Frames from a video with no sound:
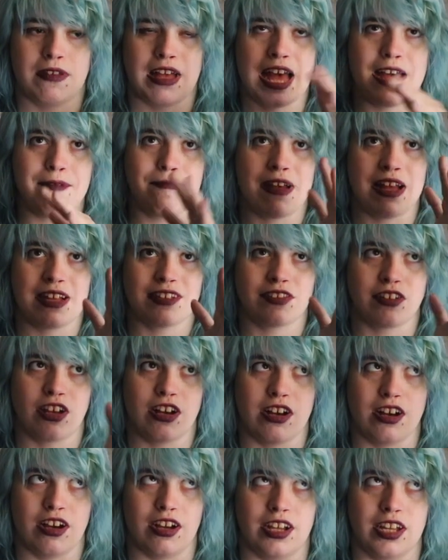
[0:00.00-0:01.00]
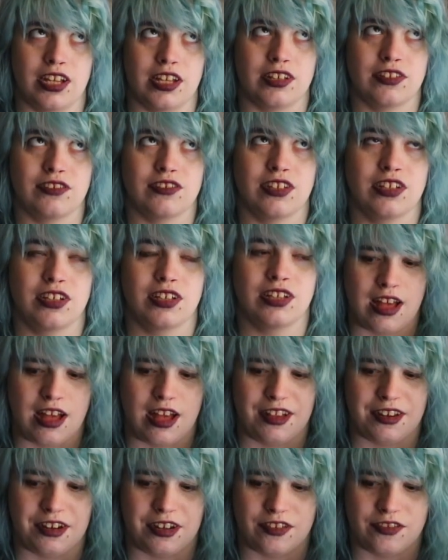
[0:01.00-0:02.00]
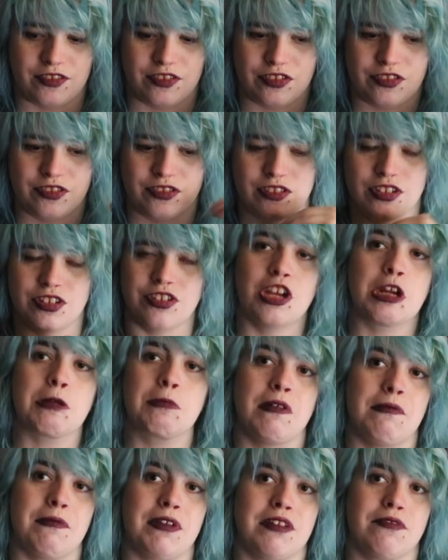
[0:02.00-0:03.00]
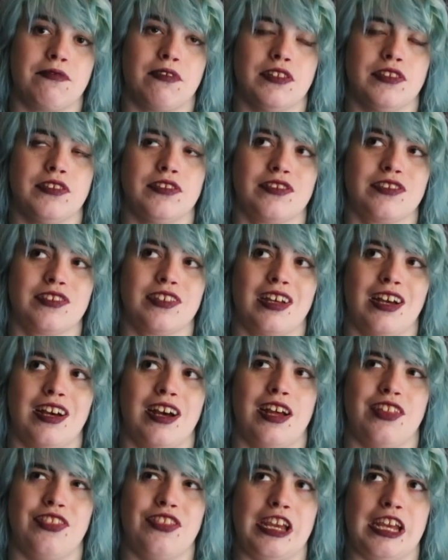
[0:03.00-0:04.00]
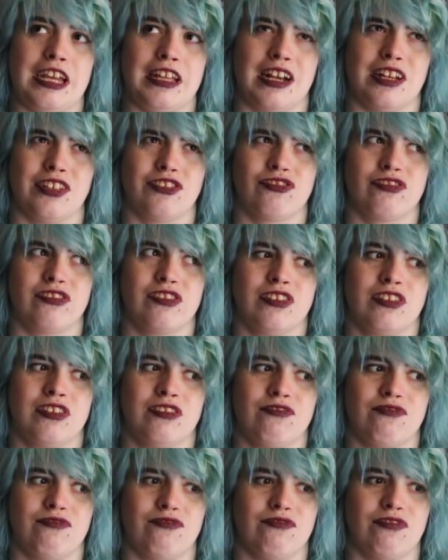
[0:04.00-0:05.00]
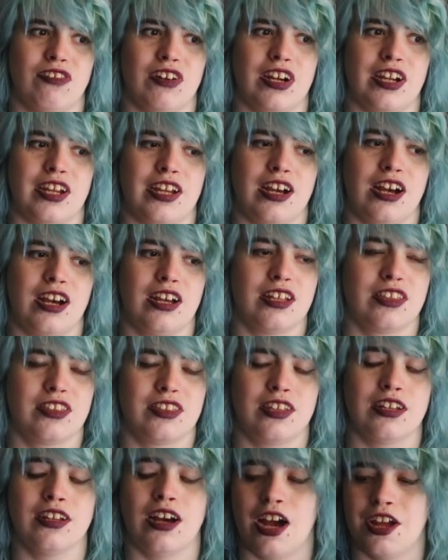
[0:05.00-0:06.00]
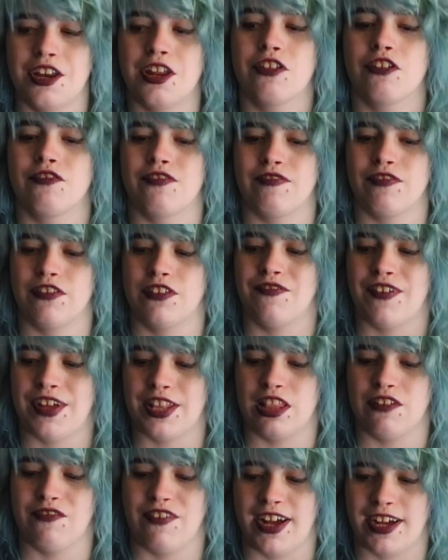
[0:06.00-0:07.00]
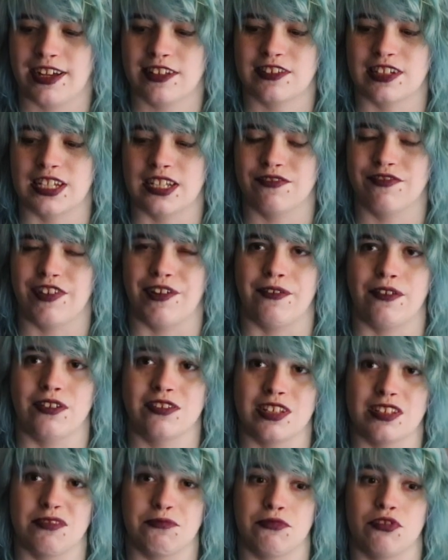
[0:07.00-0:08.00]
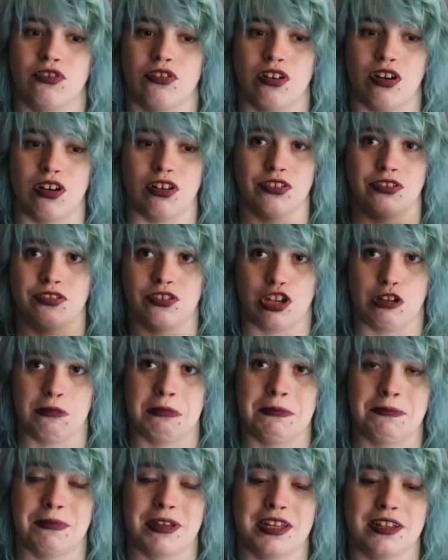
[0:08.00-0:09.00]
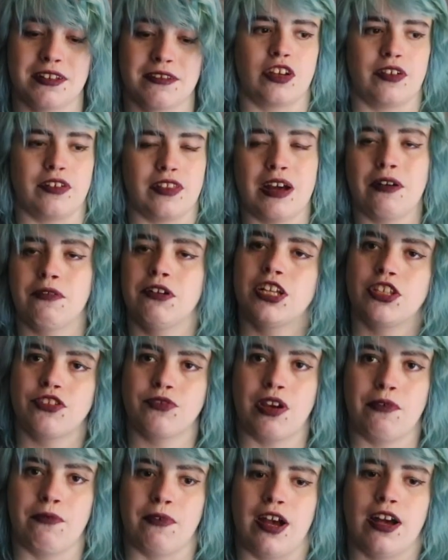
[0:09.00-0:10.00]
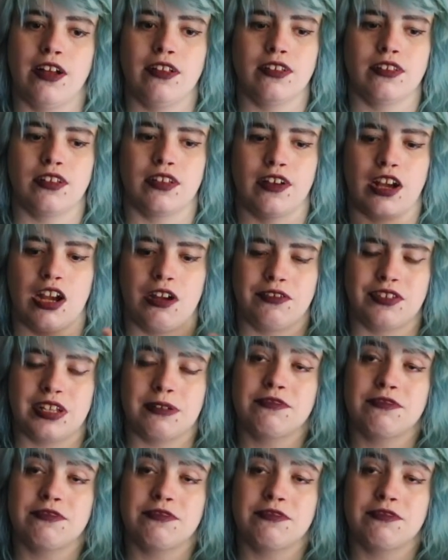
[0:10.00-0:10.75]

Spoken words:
MSRIs, and the dopamine ones. I think that's right. I know the venlafaxine focuses more on dopamine, so that works quite well. I was